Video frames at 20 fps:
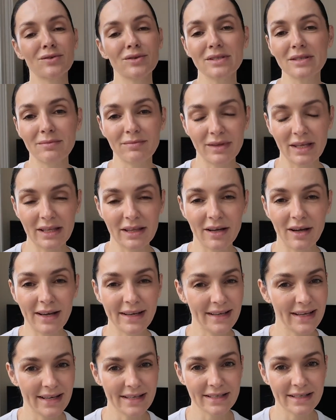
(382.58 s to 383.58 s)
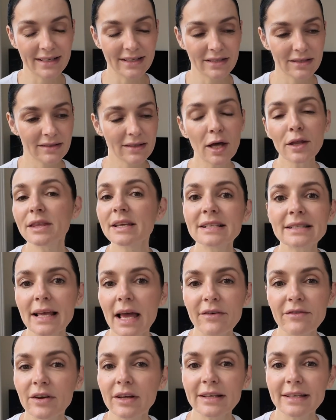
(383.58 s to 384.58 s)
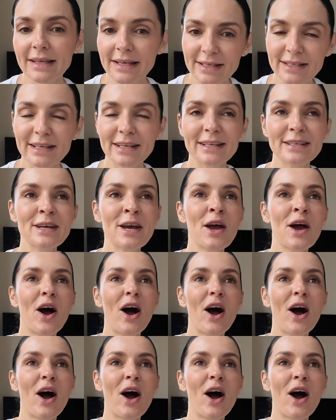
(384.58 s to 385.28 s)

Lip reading: not something that I needed. Nothing's ever needed.